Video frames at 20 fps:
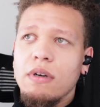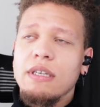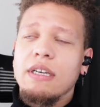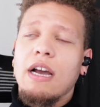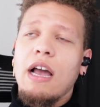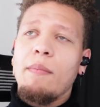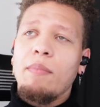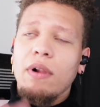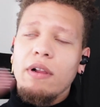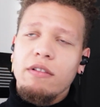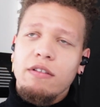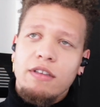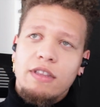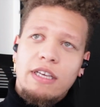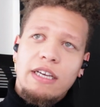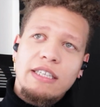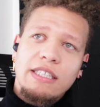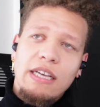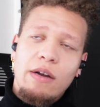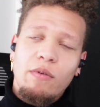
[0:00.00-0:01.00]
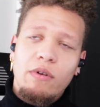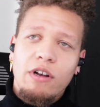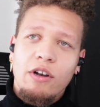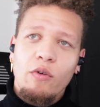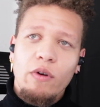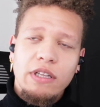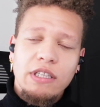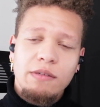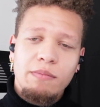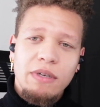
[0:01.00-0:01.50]
couple other things that we're
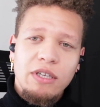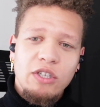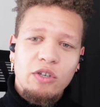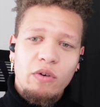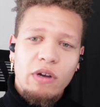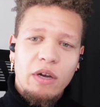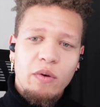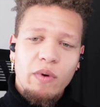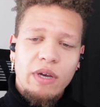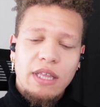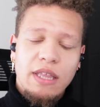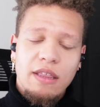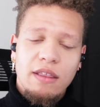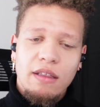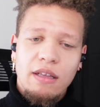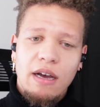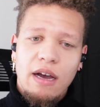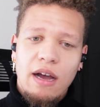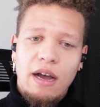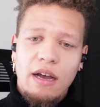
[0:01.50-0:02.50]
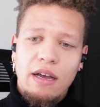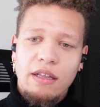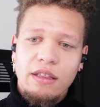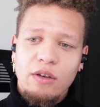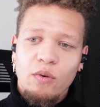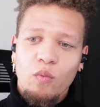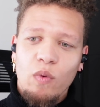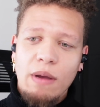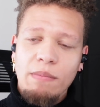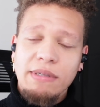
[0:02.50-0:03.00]
going to be doing with
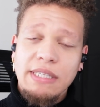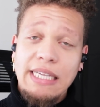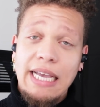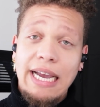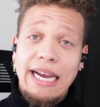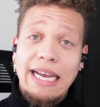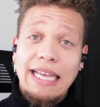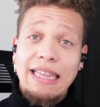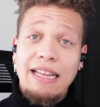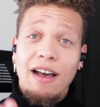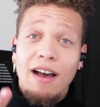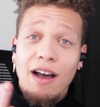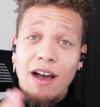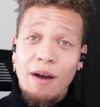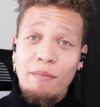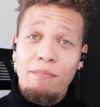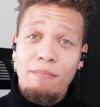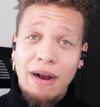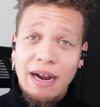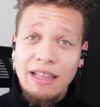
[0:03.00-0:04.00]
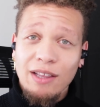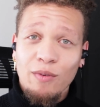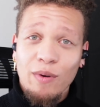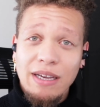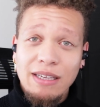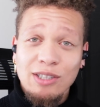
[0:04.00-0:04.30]
the website and the hub, by the way.